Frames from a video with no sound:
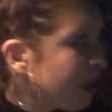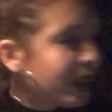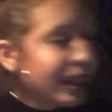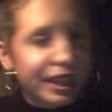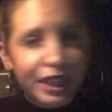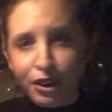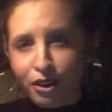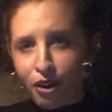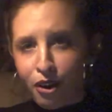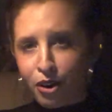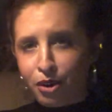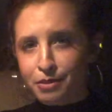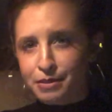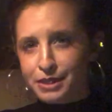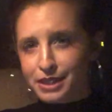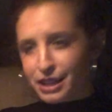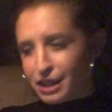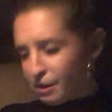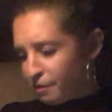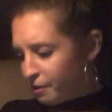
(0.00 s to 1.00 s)
putting their
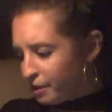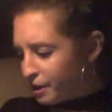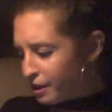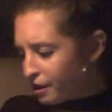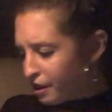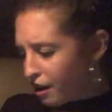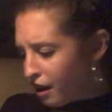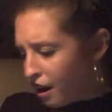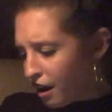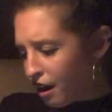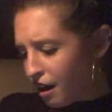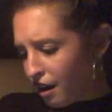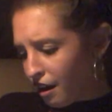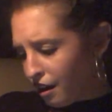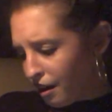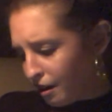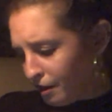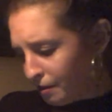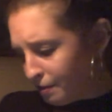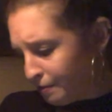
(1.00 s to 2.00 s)
arms up.
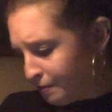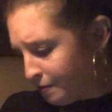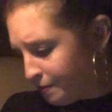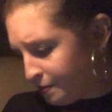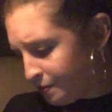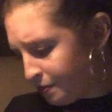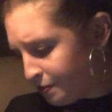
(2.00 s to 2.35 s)
Um,